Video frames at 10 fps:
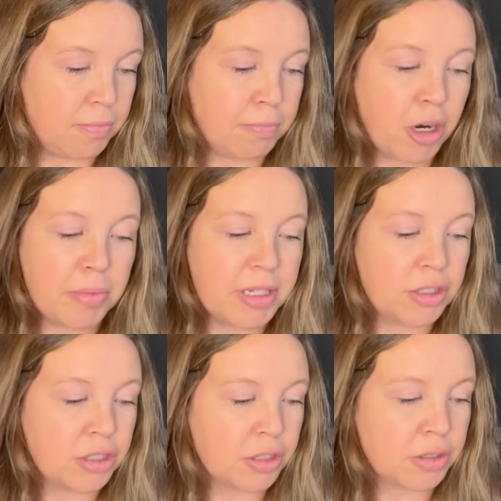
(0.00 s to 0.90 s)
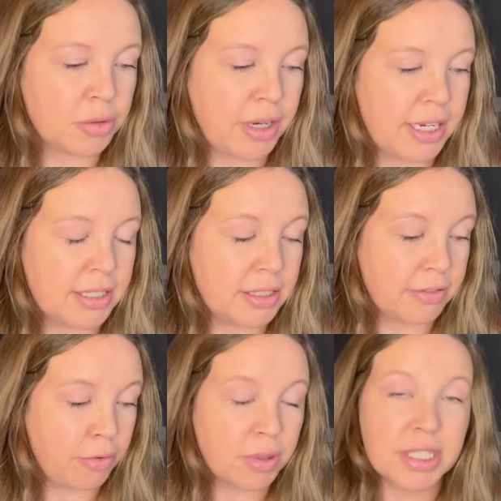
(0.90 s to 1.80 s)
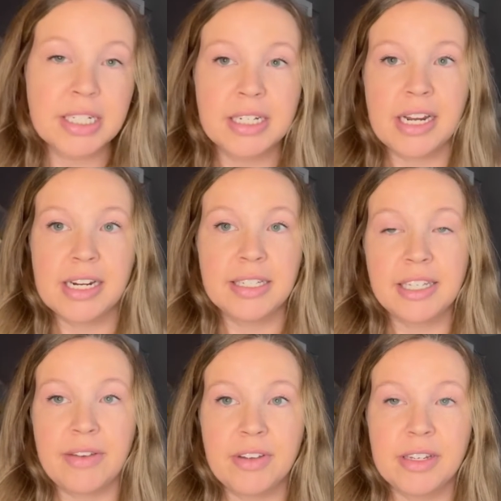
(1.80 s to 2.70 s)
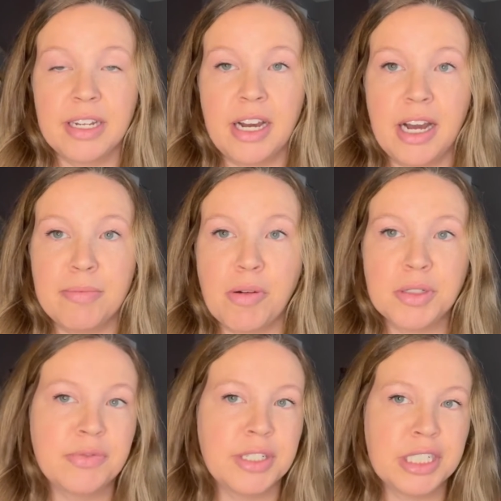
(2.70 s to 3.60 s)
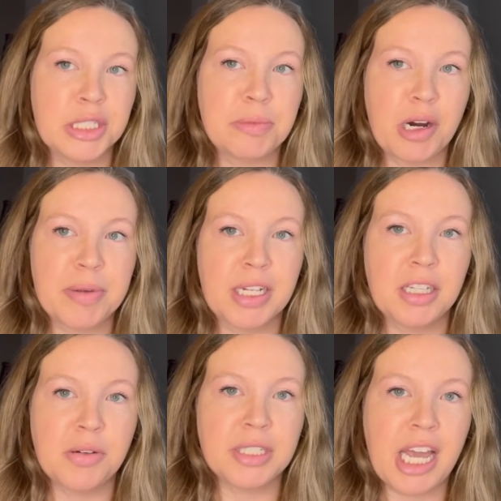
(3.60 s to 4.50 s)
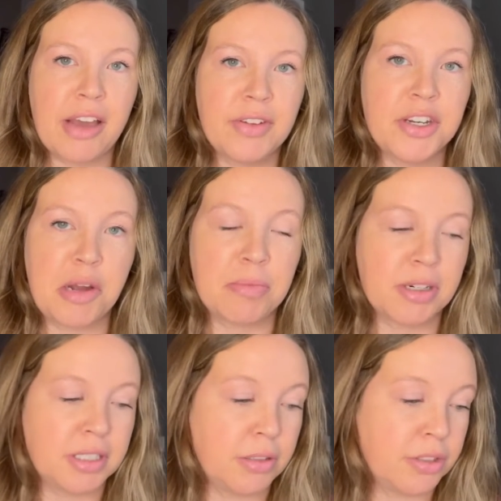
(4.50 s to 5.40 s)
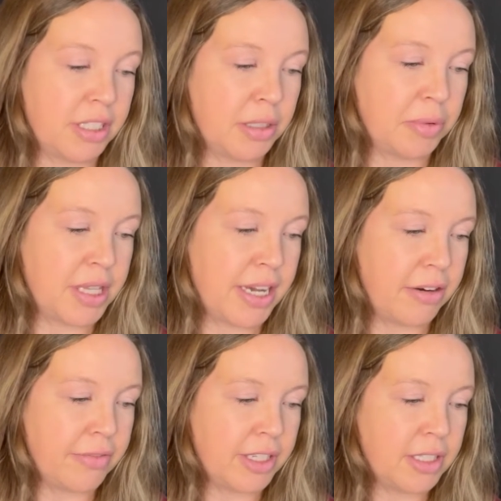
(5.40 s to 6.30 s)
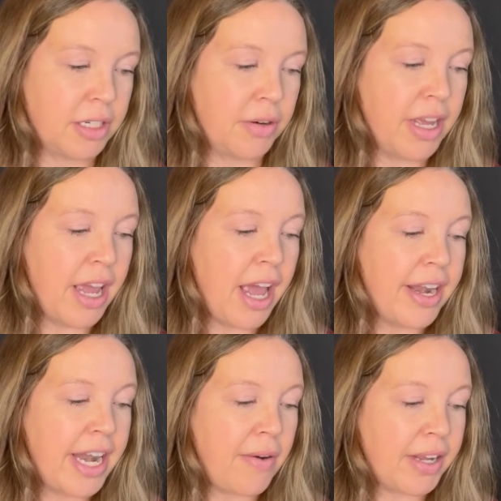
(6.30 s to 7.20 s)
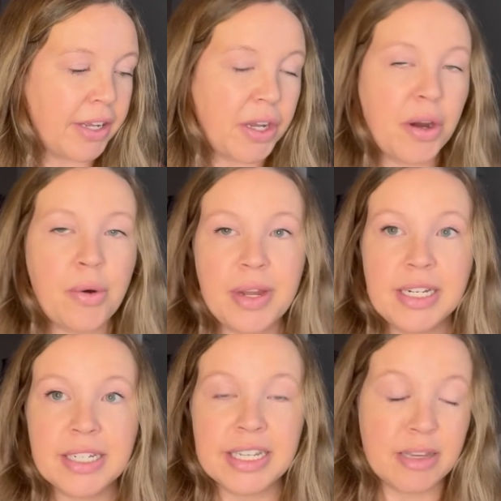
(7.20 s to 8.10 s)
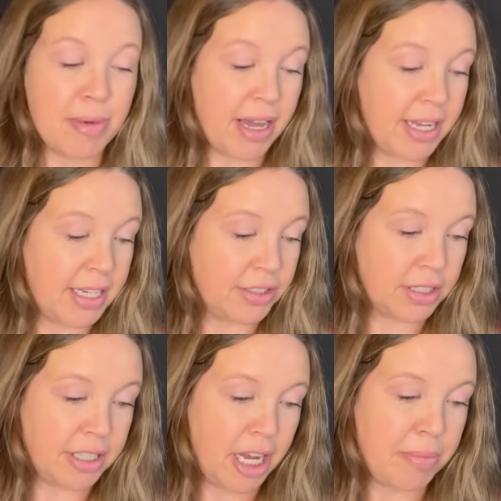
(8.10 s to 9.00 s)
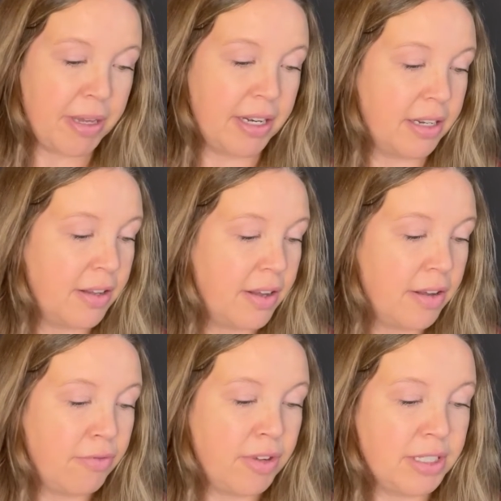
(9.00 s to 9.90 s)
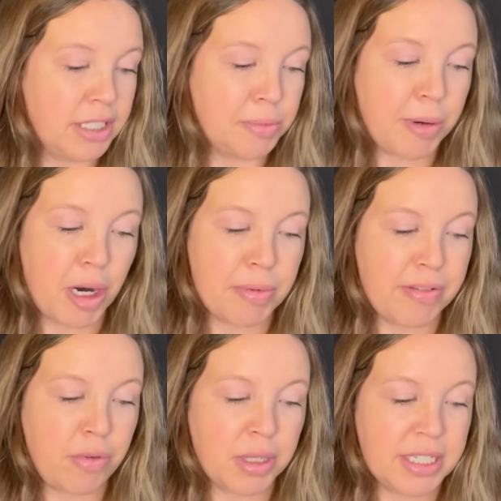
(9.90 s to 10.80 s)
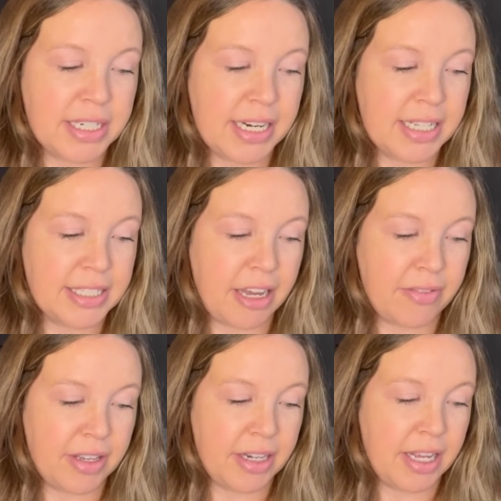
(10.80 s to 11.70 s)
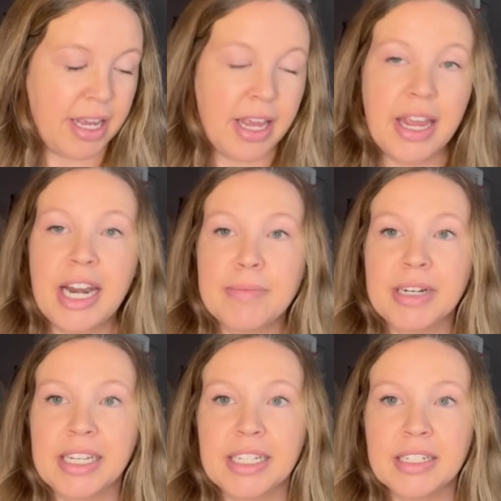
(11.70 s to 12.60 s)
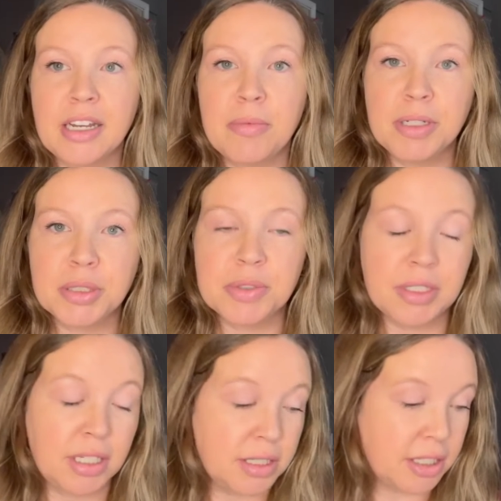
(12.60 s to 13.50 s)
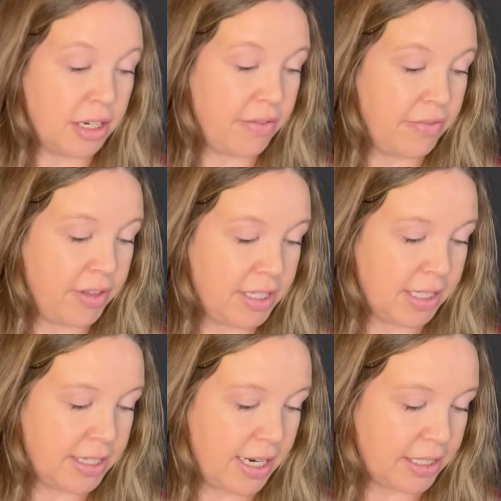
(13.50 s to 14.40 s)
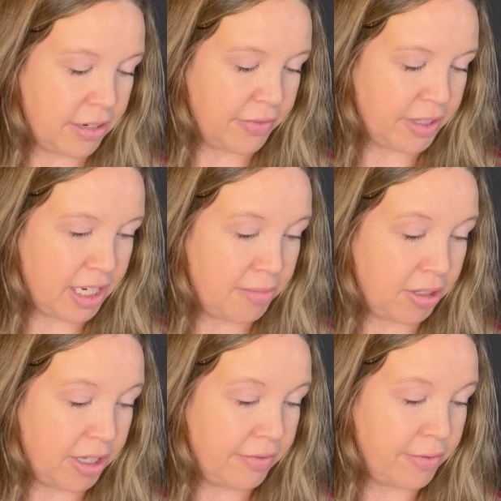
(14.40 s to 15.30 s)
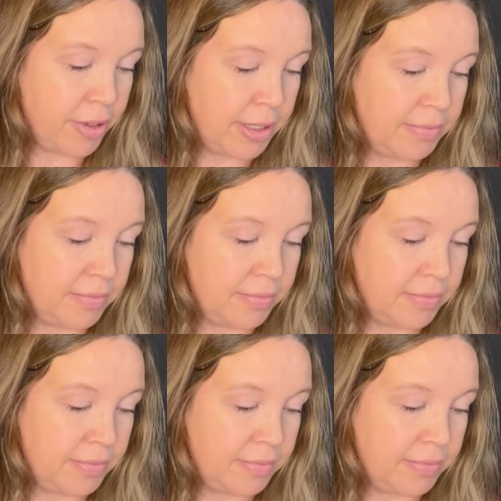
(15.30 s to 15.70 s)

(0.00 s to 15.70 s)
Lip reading: Barbie shirt dress 1487. Most vintage Barbie clothes have a number associated with the outfit. So now I can go into eBay and just type in vintage Barbie 1487, and I'm gonna get a bunch of results of this exact outfit that I'm looking for.